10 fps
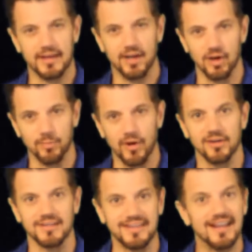that car
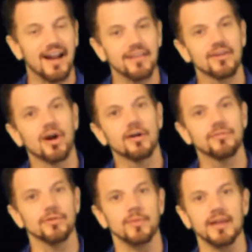parked, get out of the car
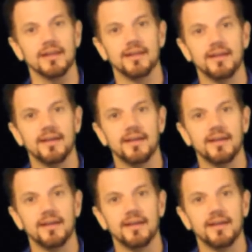for a minute.